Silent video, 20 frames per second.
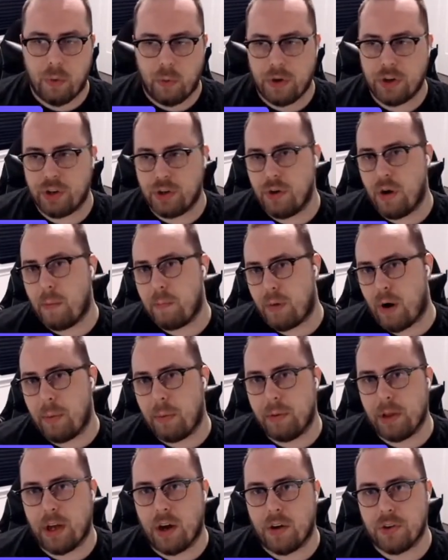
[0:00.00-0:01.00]
we
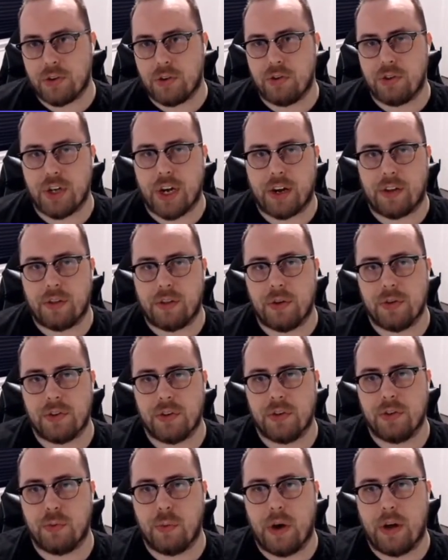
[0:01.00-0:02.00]
should probably also
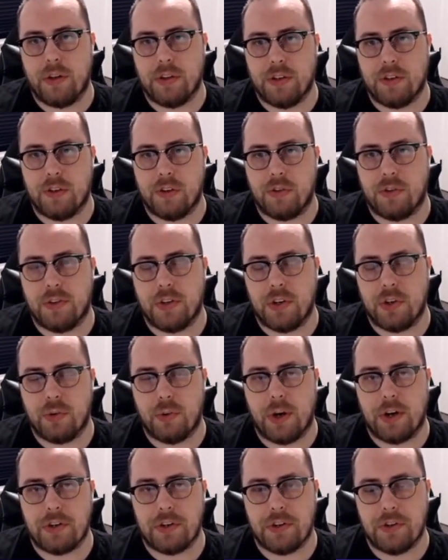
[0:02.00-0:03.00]
check those as well in
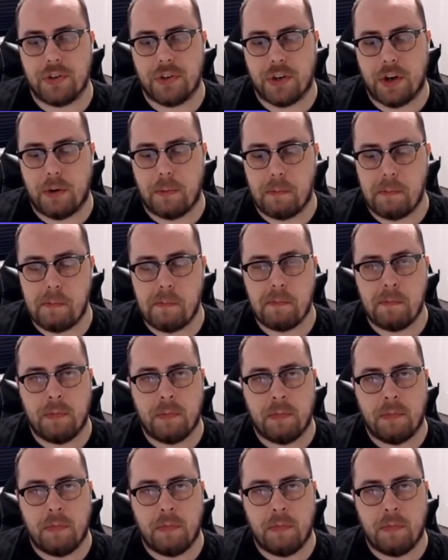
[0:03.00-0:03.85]
certain situations. So